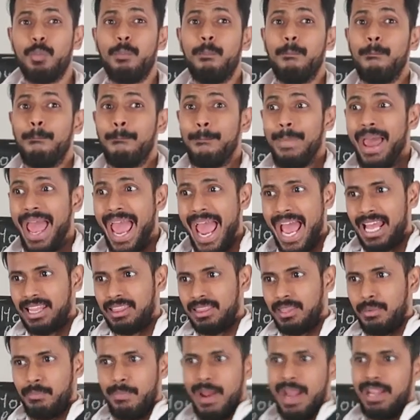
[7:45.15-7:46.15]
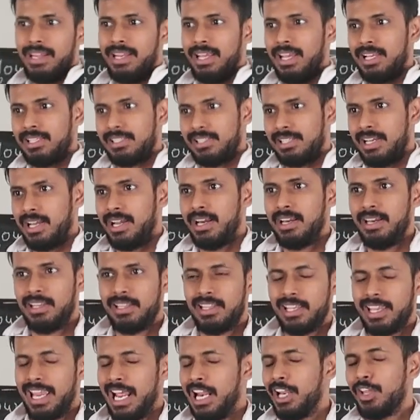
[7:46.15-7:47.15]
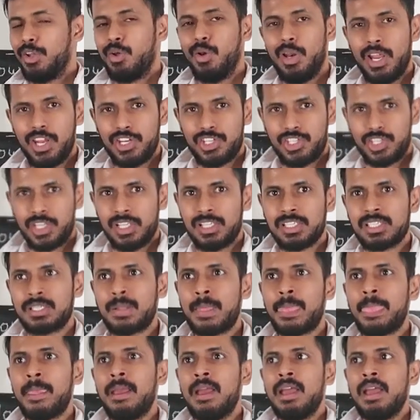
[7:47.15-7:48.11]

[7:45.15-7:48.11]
mathematics and the calculations,